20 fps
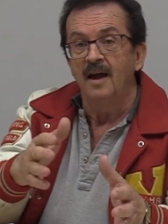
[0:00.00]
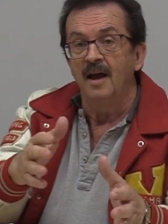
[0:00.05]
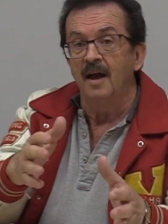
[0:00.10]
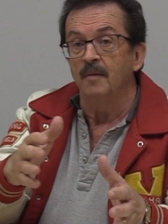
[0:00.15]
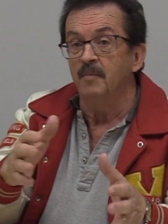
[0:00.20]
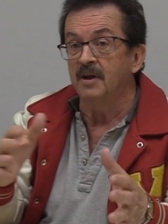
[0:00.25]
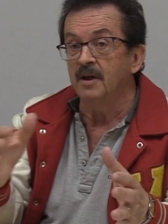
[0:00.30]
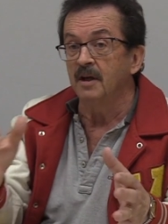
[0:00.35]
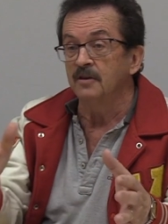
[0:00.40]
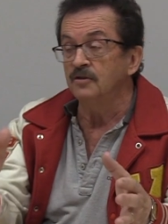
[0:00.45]
And
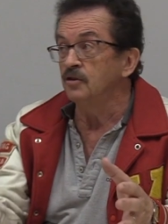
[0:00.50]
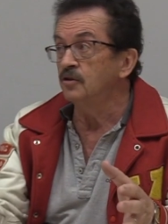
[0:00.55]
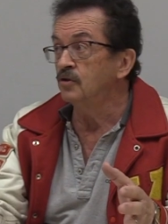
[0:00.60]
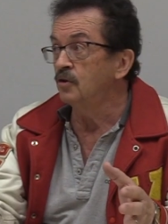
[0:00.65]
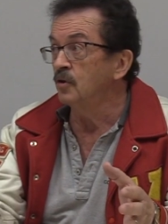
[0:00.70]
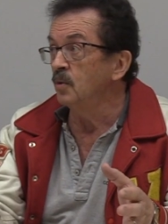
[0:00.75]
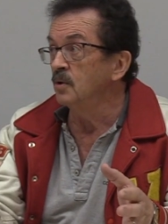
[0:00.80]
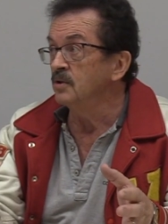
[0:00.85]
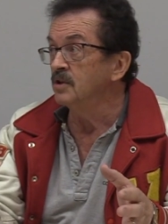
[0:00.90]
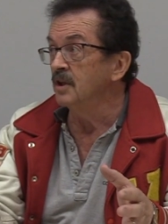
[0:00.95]
because the
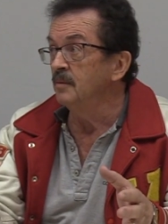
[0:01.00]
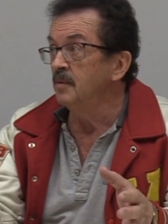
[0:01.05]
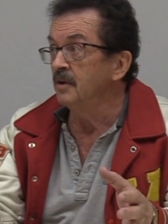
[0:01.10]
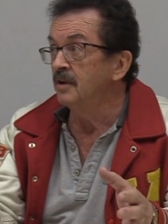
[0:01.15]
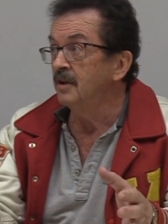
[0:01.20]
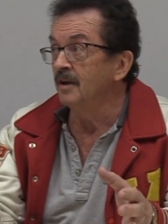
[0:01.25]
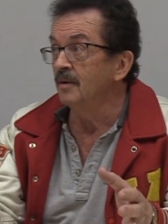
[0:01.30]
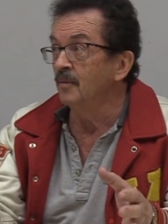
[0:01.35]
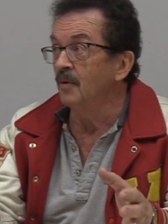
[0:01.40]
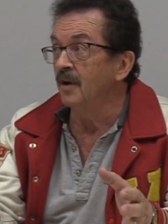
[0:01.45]
school was
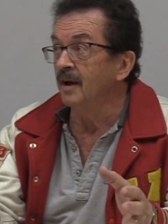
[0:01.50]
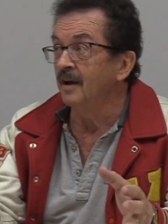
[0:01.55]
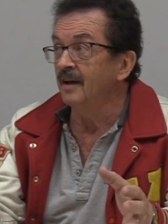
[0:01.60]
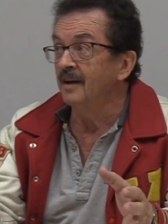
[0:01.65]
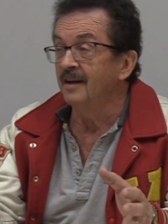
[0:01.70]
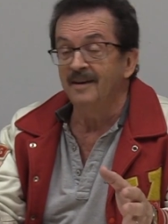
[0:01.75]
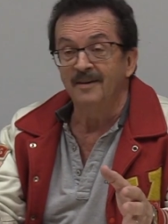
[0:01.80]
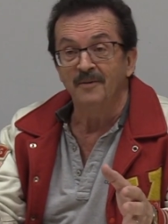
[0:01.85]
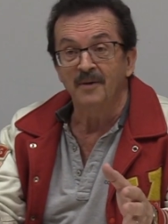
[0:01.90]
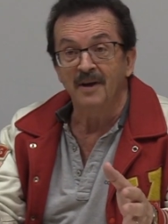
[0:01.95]
limited in what
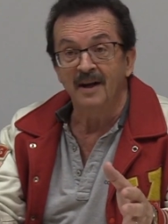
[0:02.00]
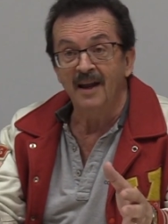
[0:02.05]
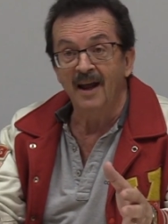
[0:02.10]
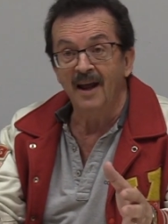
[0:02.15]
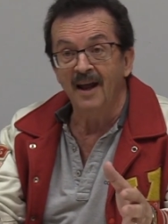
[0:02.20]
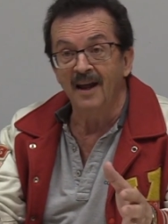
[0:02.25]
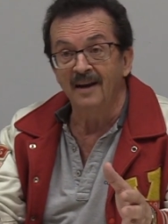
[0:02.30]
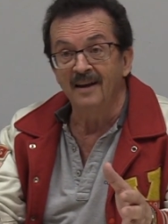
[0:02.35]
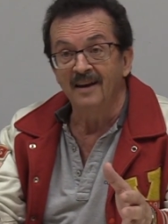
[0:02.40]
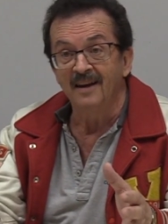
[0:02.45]
it
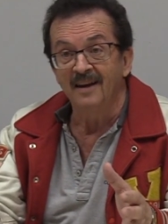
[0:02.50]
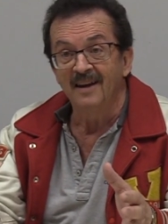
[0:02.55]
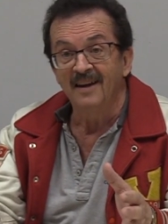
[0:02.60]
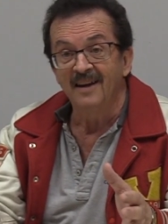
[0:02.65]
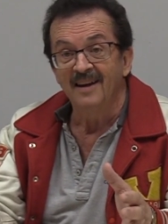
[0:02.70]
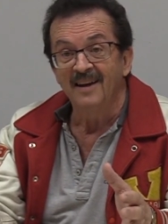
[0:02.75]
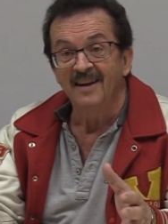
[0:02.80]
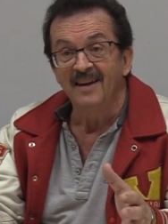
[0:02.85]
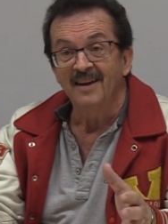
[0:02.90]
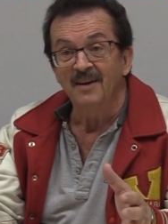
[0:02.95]
had,
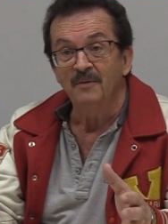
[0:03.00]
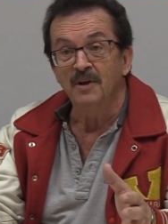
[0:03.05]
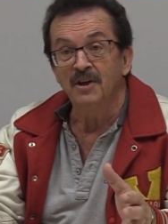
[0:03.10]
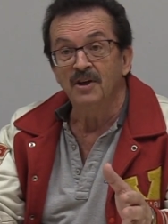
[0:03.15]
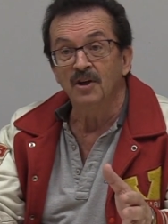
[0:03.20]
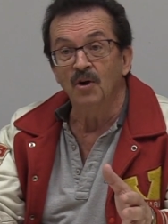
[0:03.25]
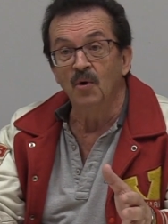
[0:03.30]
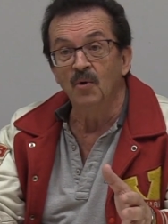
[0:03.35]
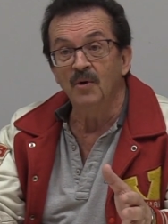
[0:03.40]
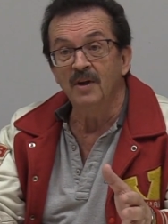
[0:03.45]
we
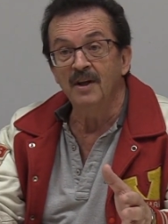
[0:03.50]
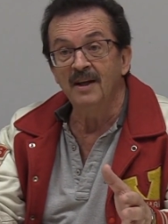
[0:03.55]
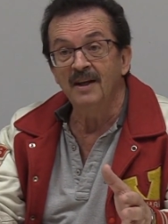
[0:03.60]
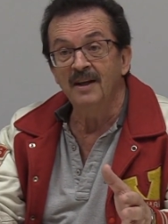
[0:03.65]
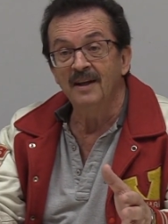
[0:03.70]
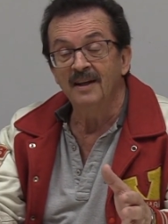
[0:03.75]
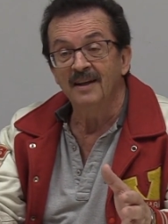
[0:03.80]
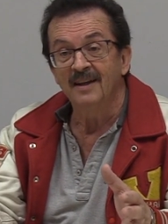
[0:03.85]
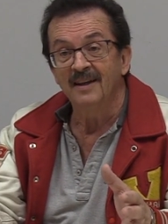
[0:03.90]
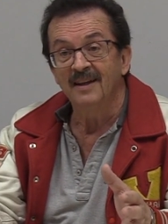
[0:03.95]
could
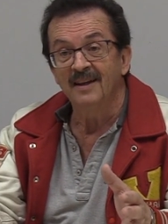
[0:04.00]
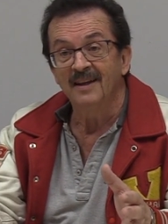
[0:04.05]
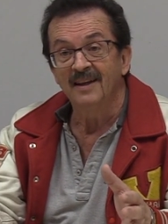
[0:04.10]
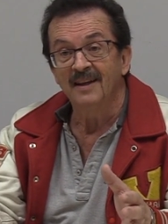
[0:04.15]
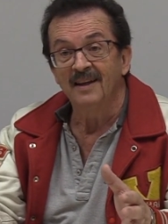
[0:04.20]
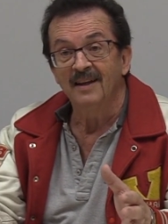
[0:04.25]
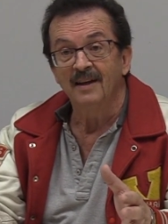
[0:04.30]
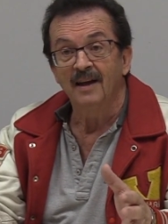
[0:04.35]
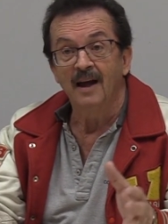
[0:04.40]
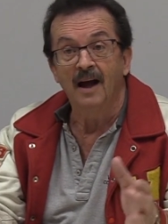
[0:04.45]
only
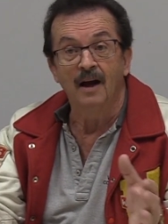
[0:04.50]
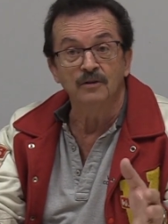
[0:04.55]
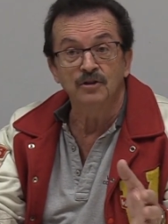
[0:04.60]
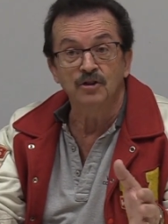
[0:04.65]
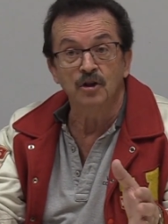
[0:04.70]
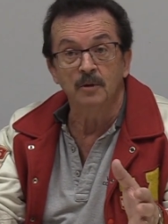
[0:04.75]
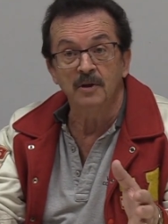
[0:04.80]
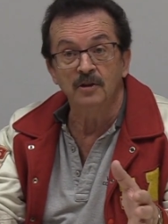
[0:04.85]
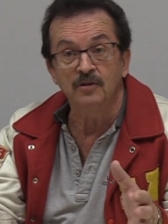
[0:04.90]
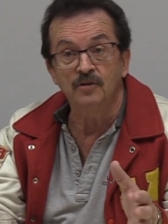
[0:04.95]
house
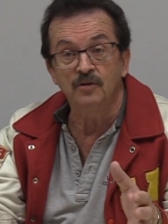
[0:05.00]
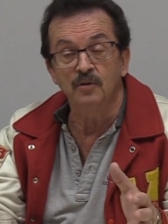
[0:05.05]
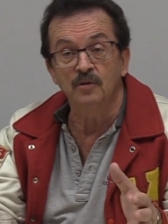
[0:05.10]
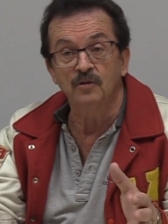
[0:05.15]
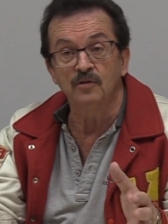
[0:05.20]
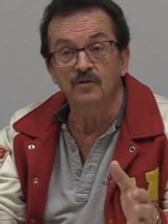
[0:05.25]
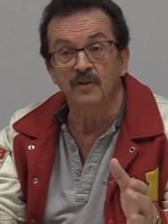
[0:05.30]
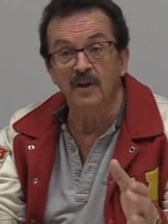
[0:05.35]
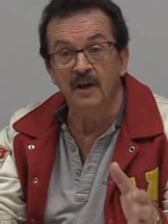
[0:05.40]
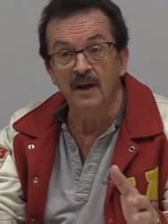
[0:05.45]
so many
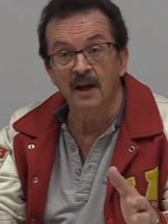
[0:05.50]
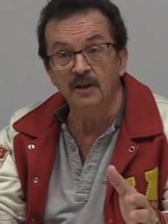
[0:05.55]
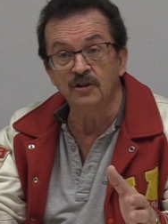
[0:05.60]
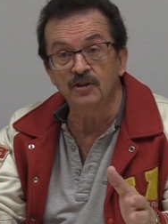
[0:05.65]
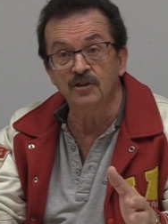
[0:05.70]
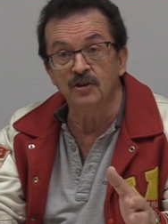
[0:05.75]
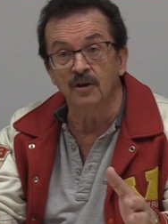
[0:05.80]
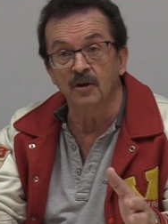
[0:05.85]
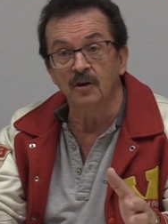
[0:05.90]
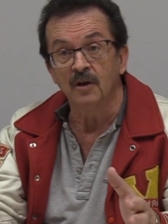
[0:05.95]
students. So the
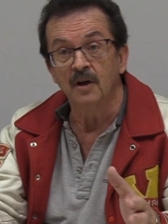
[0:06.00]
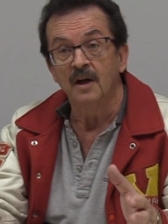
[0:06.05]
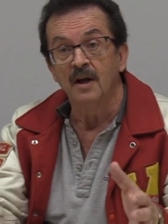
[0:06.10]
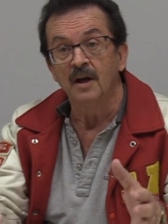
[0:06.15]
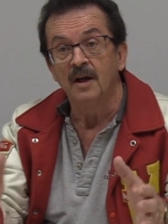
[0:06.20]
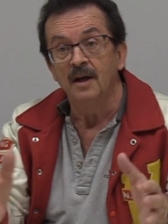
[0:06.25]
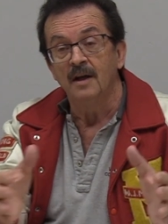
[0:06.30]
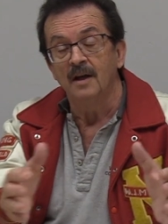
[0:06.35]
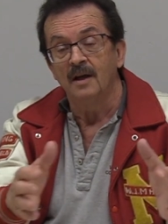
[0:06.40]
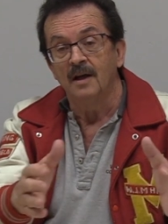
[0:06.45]
next year,
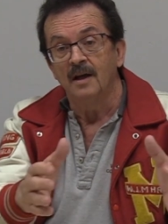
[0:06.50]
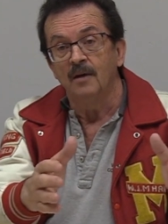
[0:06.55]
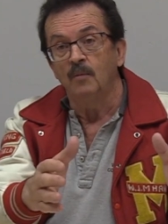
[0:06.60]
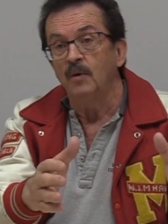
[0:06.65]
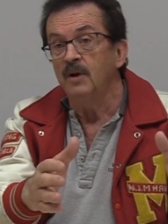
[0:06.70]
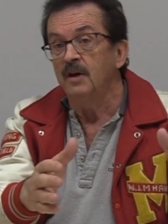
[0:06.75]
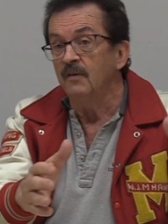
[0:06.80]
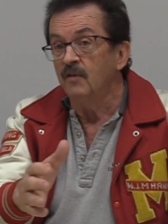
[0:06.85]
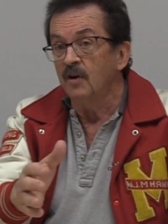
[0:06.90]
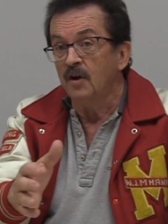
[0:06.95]

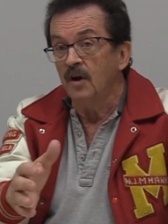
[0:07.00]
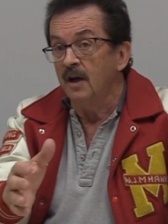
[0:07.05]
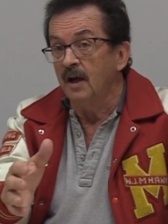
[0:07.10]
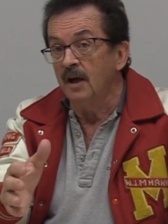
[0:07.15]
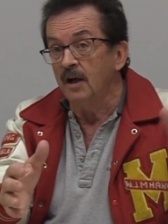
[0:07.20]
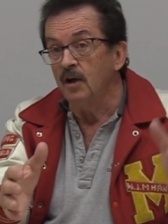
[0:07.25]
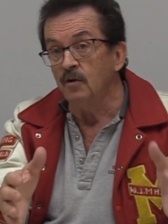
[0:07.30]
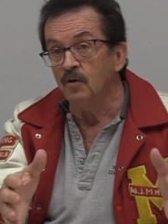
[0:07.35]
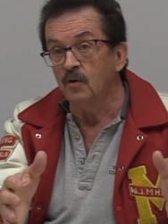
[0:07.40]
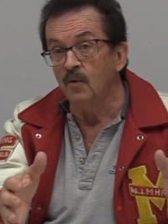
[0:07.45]
we never got
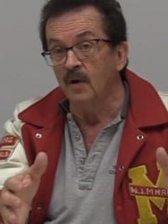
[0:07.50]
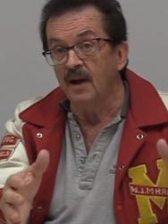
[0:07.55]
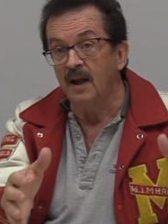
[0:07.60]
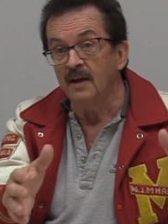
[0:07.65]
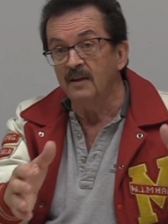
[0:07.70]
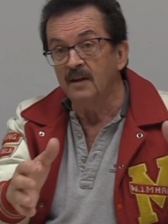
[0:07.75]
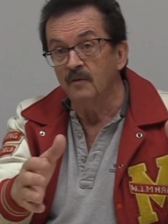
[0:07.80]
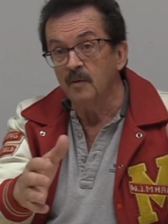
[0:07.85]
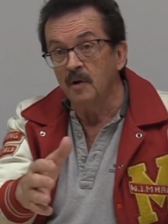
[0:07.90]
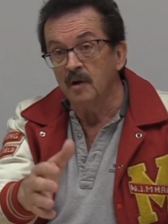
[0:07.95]
any new
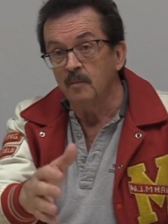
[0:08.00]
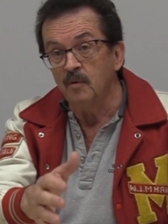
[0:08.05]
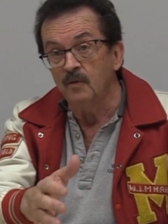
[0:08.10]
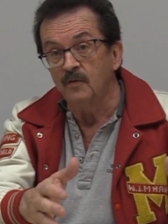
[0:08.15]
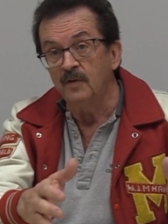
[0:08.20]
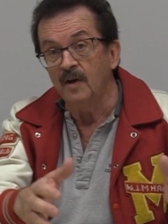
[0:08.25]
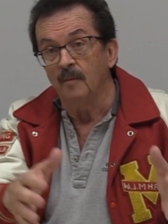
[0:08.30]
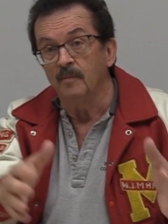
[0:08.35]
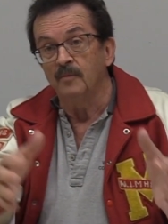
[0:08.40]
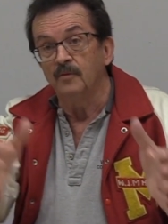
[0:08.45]
grade 8s, everybody
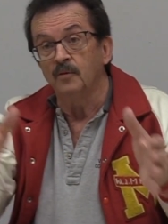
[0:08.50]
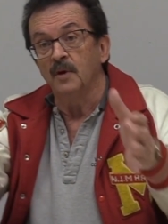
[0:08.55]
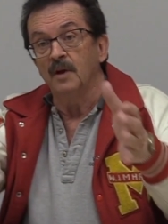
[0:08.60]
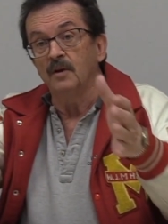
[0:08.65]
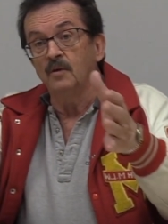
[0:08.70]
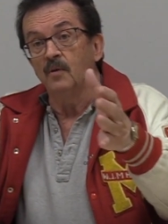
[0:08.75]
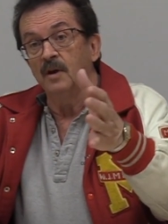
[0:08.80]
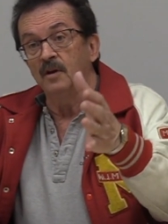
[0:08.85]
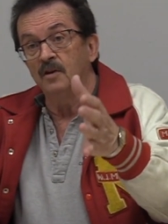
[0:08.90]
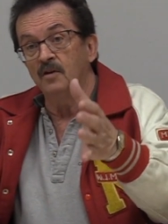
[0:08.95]
moved up. So we
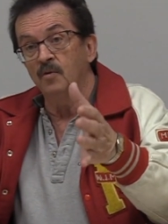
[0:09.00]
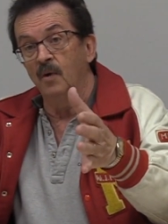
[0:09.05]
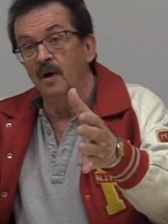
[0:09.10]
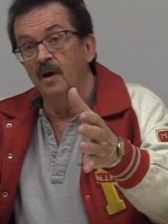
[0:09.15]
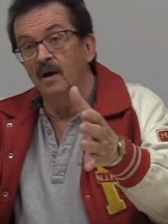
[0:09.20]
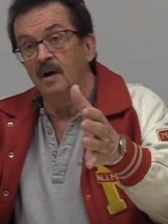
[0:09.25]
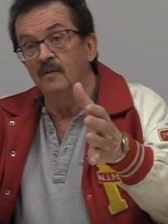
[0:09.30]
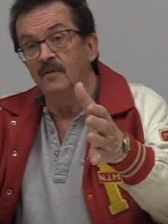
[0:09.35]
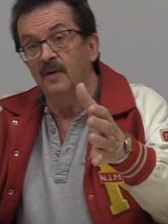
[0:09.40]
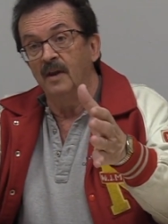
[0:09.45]
had grade
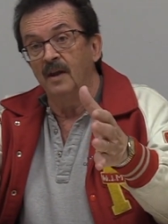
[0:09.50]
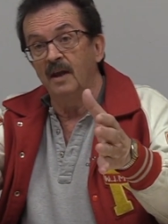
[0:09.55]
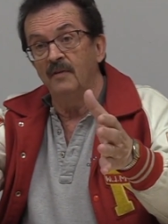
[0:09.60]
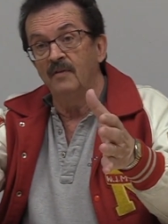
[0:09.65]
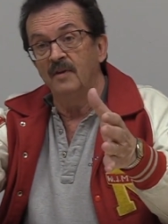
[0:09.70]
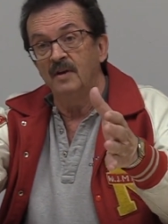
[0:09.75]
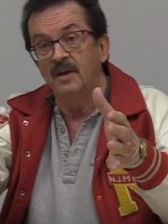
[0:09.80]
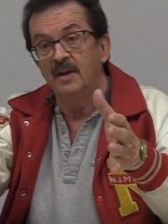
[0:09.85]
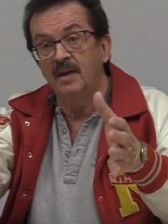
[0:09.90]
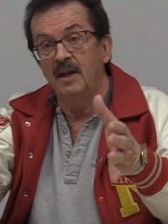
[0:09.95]
12,
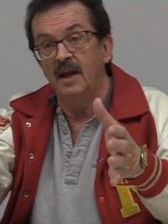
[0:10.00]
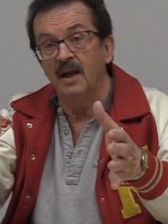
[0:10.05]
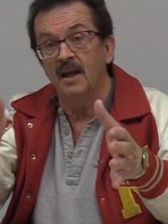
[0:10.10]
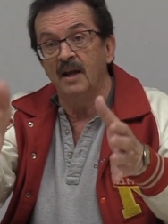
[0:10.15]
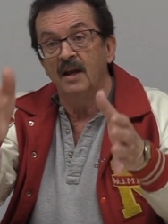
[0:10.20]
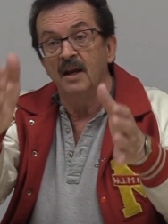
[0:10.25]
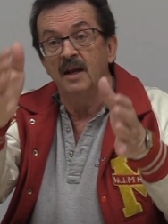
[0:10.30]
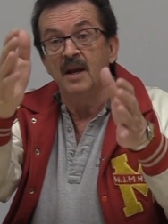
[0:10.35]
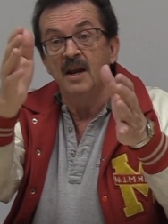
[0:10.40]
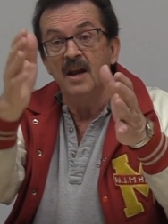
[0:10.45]
11,
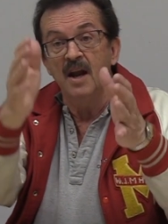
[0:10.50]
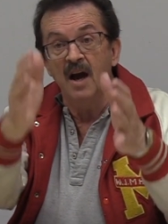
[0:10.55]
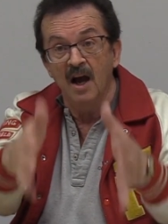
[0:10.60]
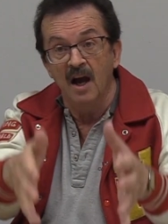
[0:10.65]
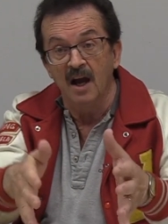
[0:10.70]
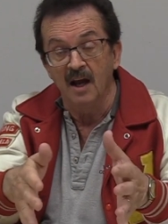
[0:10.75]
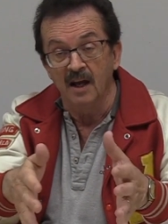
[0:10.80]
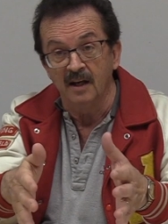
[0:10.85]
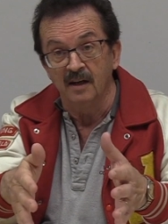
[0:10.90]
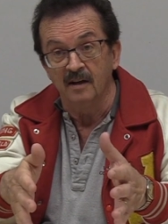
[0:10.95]
10,
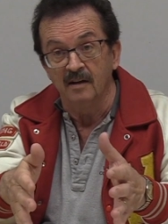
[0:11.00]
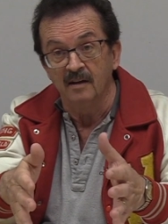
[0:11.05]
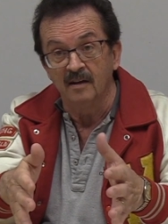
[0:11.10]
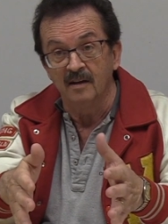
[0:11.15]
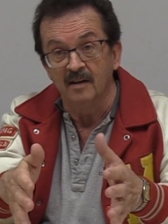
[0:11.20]
9.